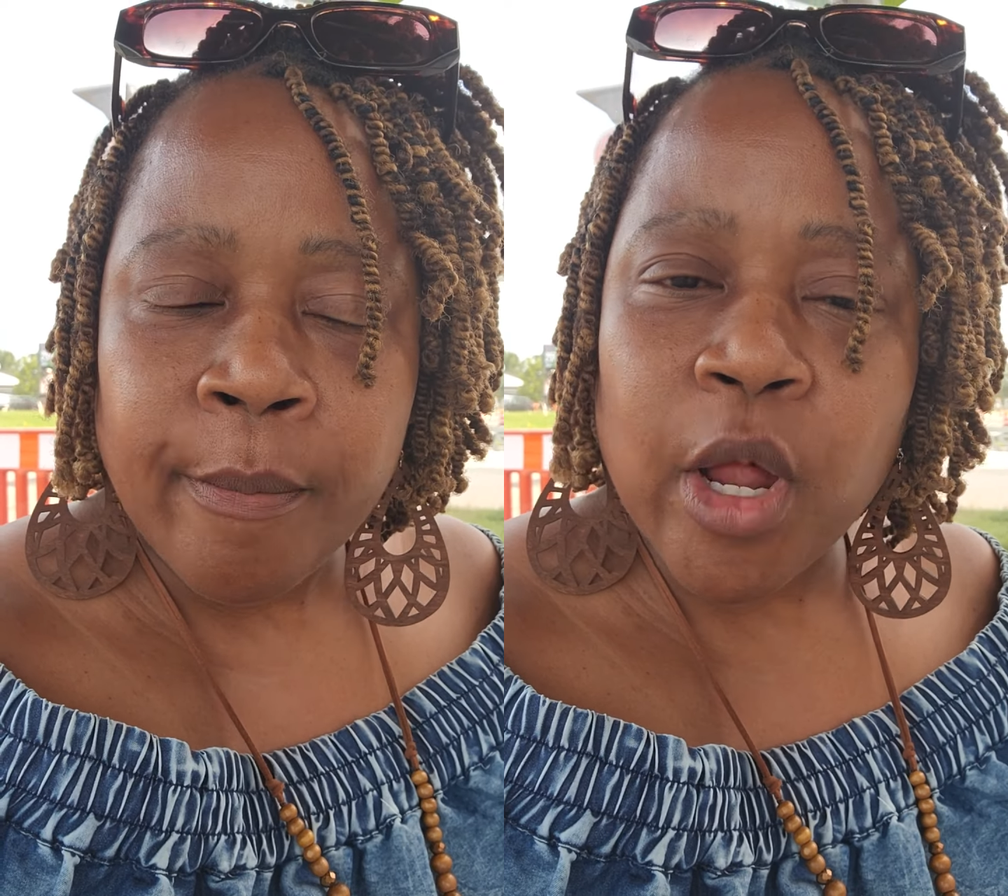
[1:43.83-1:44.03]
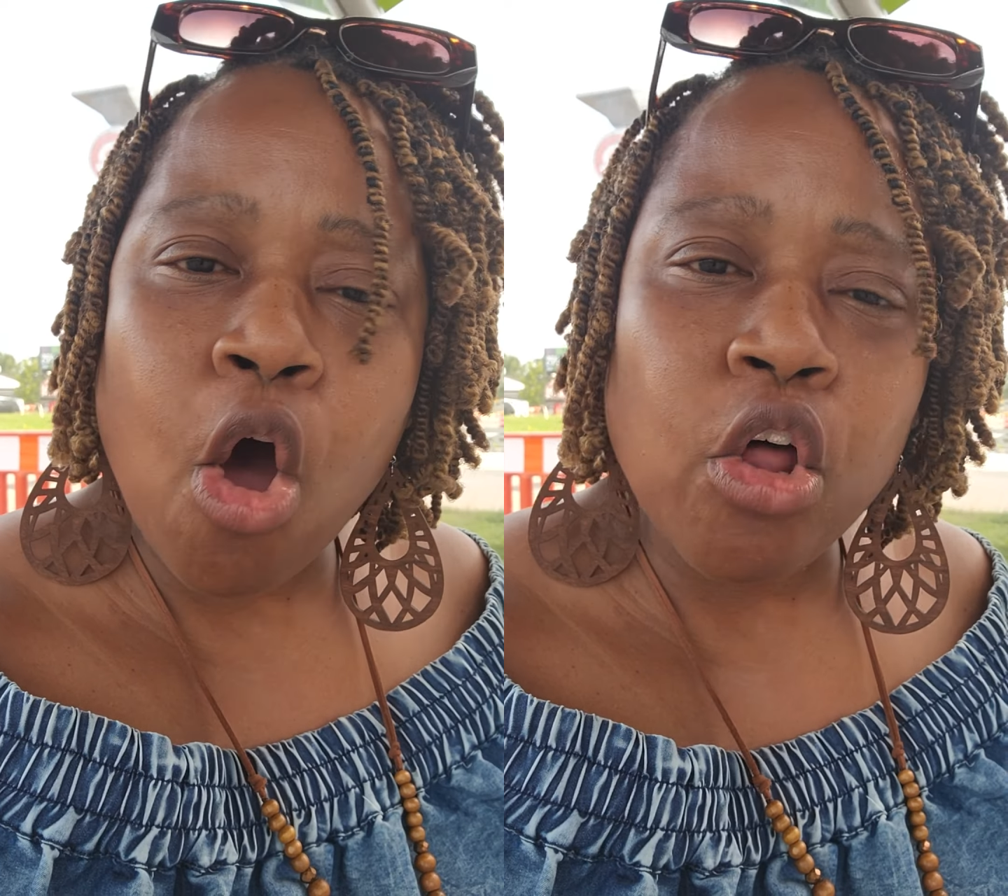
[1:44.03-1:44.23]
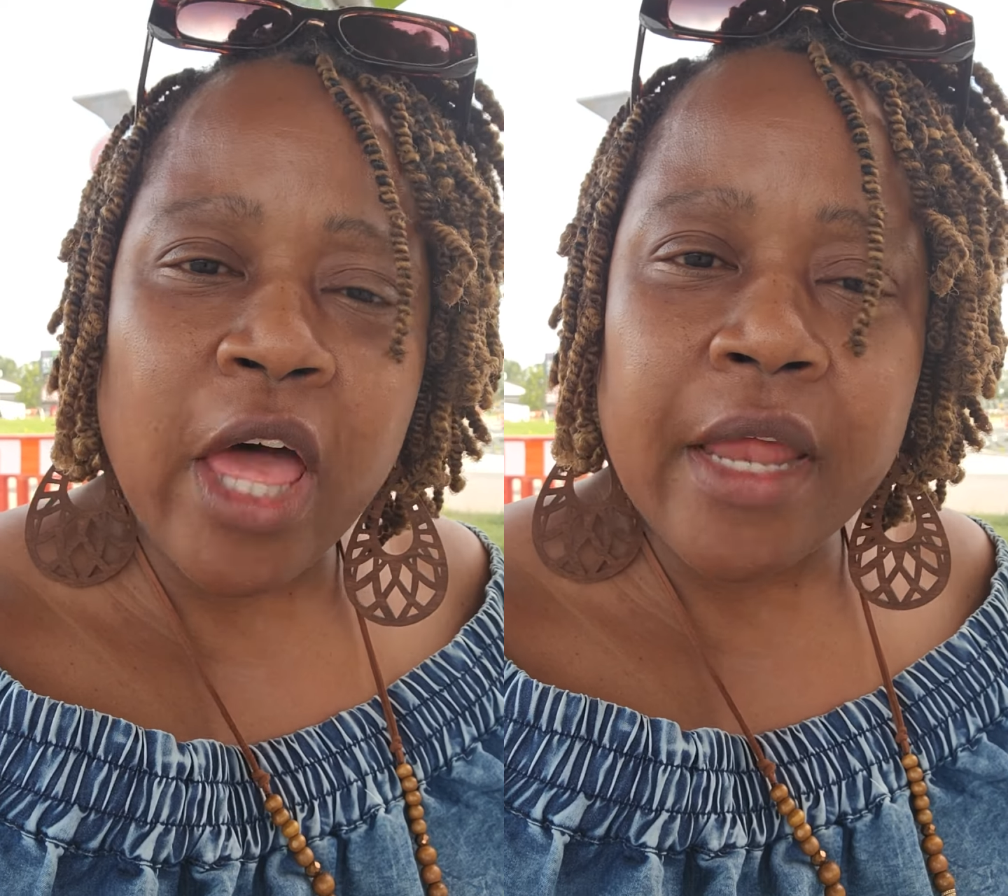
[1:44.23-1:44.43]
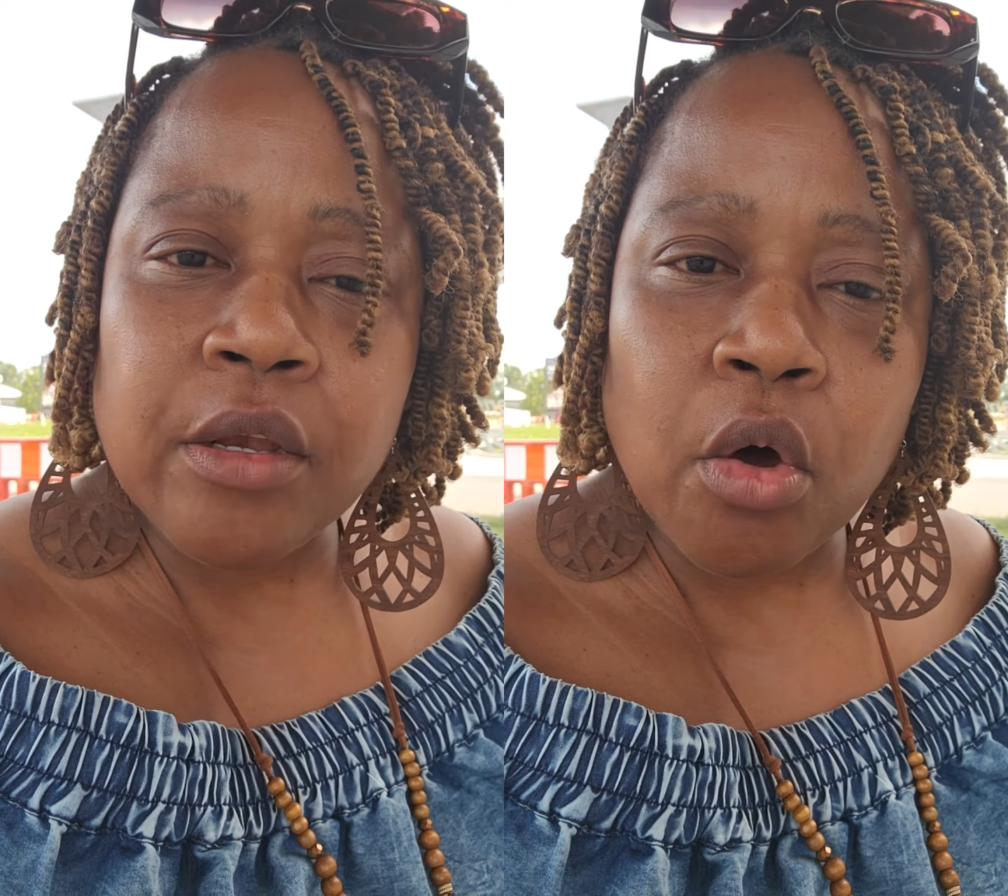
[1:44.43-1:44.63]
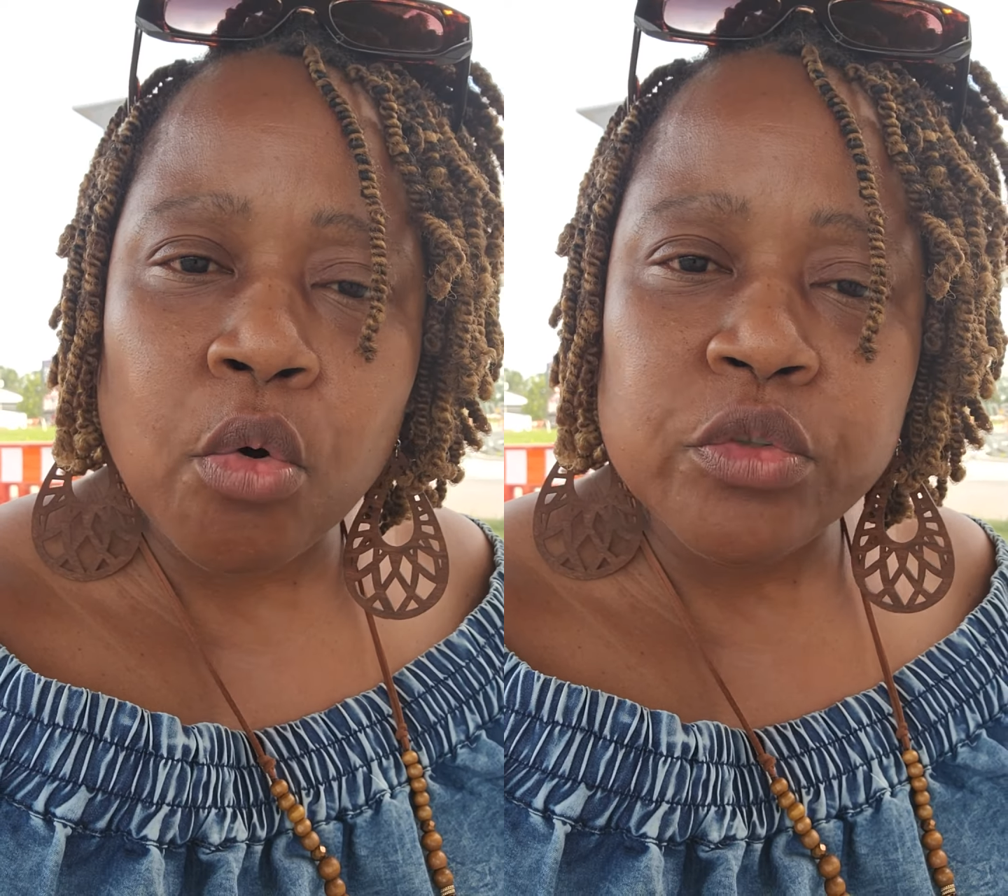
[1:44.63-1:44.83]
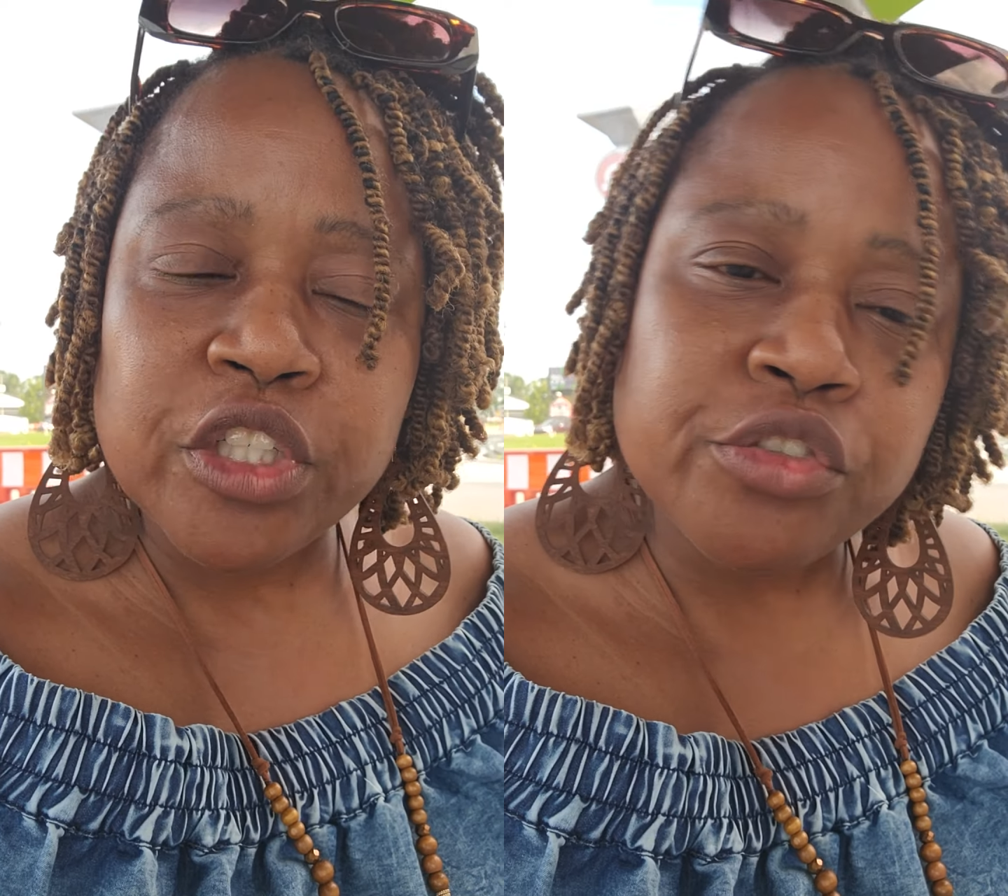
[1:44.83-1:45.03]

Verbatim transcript: But all I know, the